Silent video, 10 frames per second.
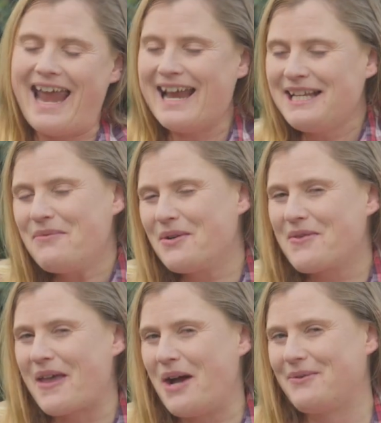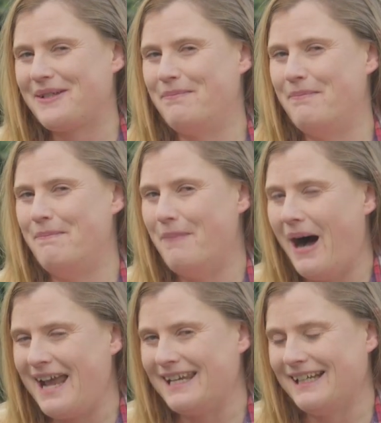anywhere that was
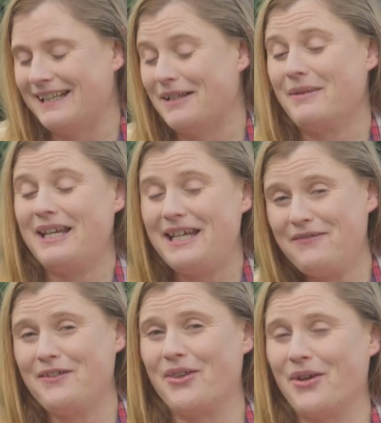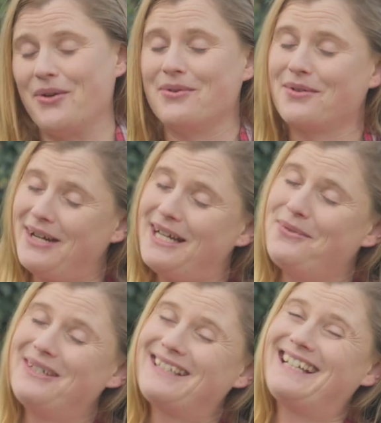buying them, even though Greg
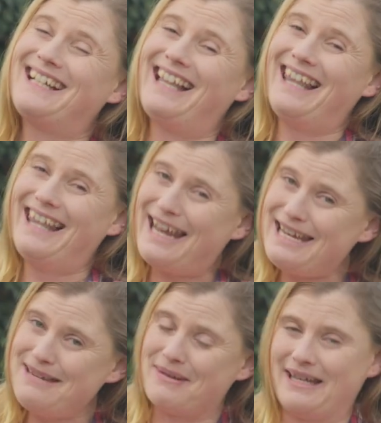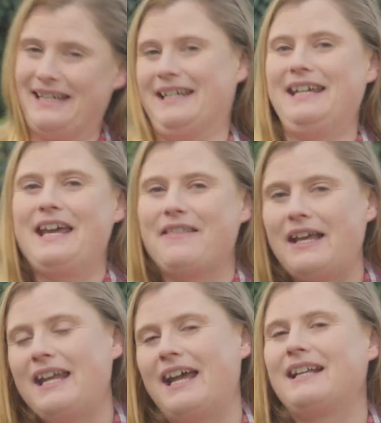was claiming
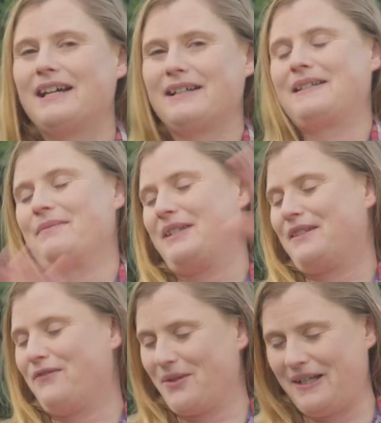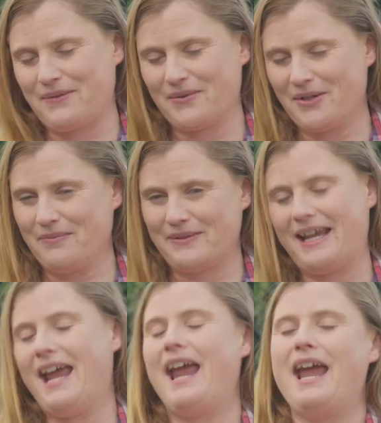that he had customers for these worms
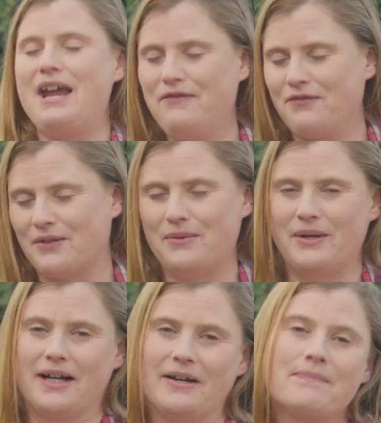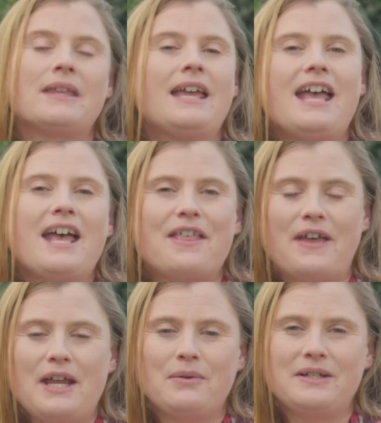everywhere.
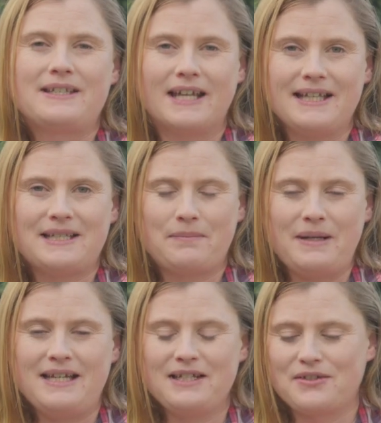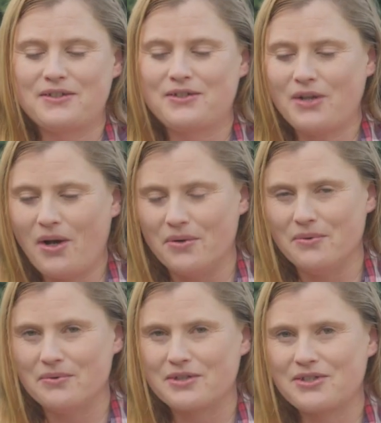They were just being
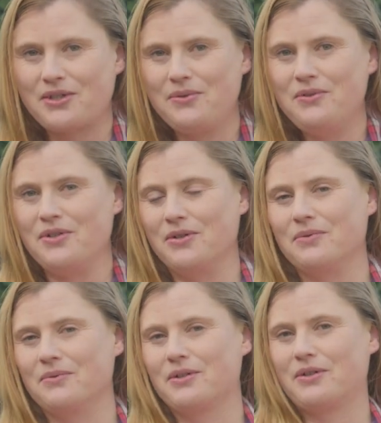sold to new